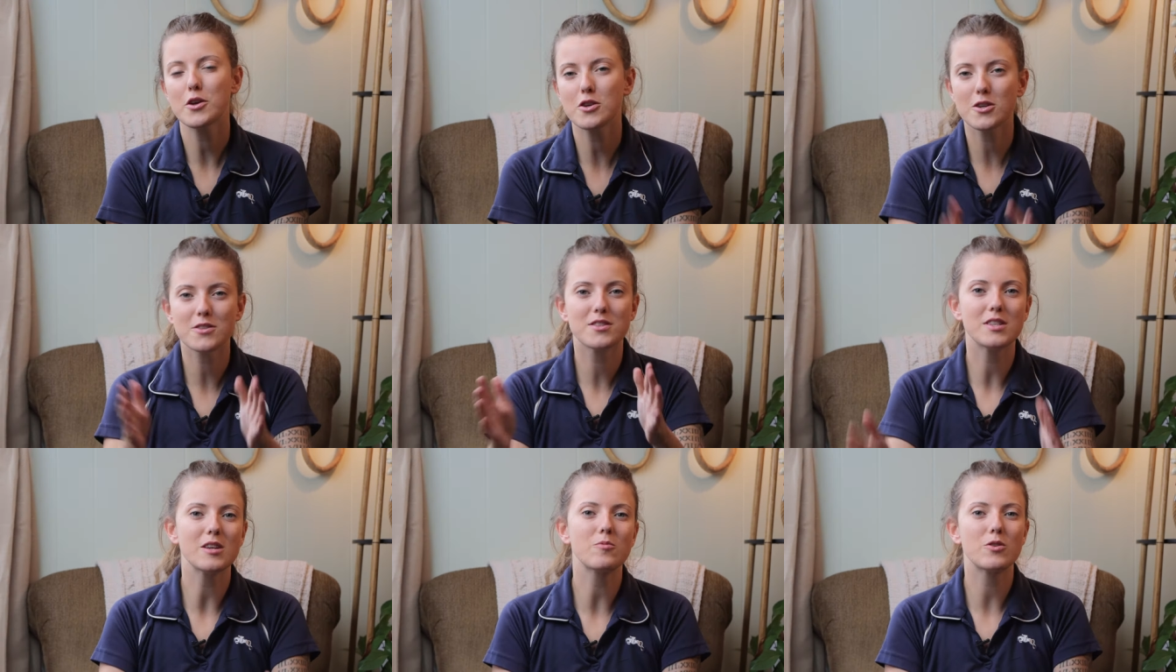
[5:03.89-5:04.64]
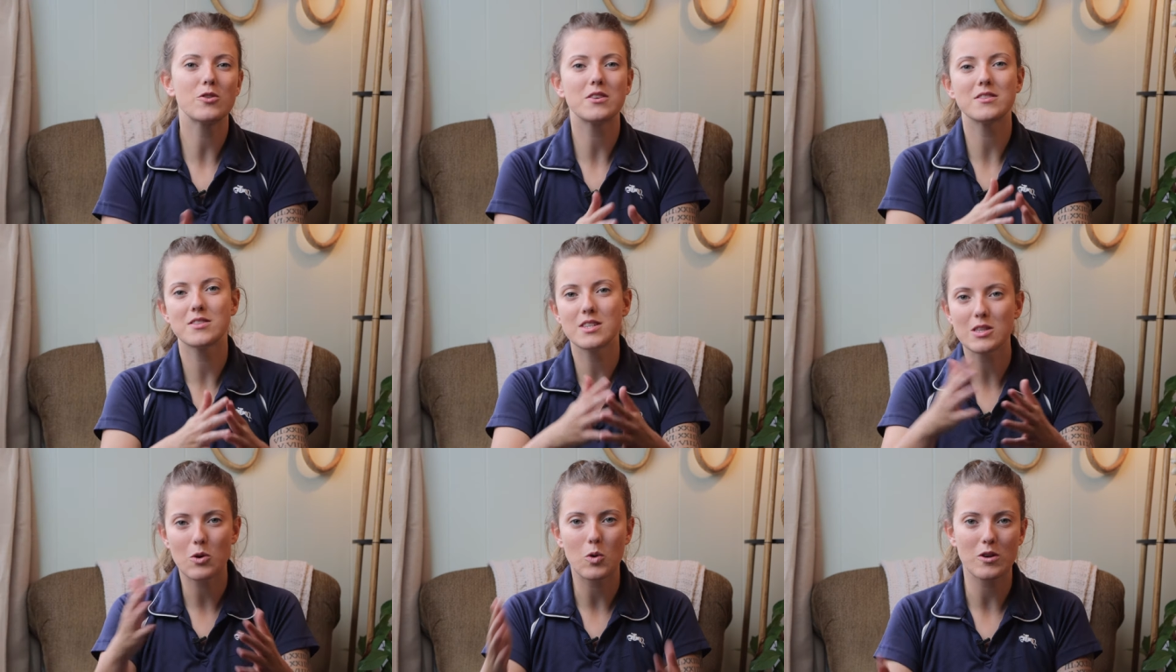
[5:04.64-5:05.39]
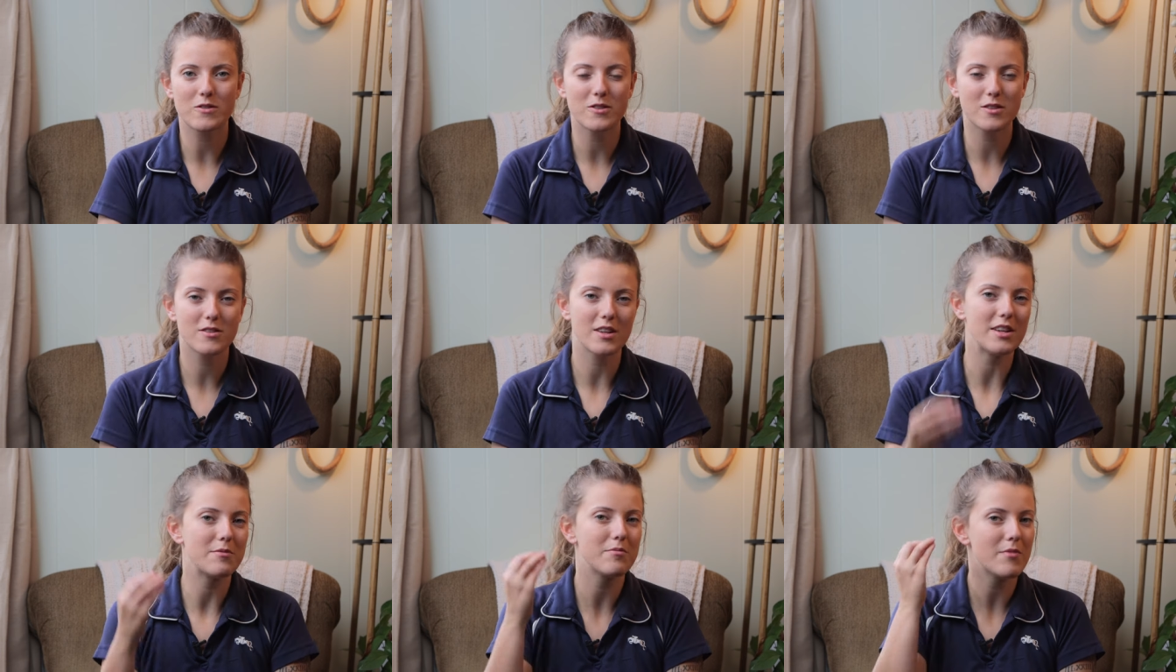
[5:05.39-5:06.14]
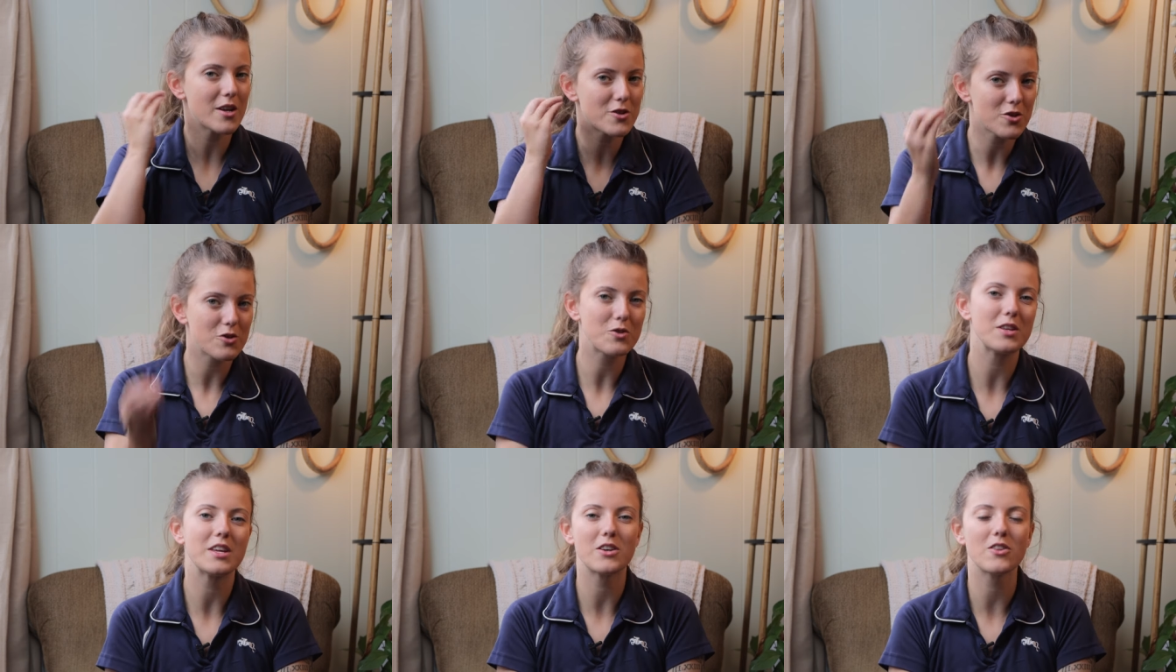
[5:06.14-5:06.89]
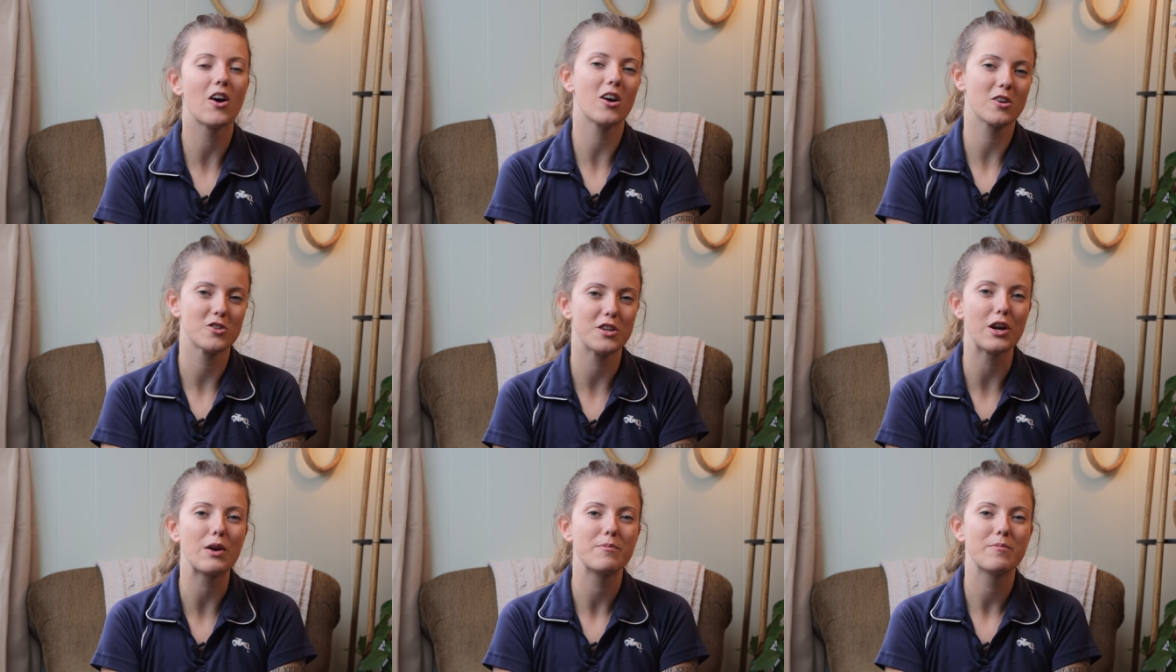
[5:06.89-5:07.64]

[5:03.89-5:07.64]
Pick a good seat where you can see the horses and make sure you can hear the auctioneer.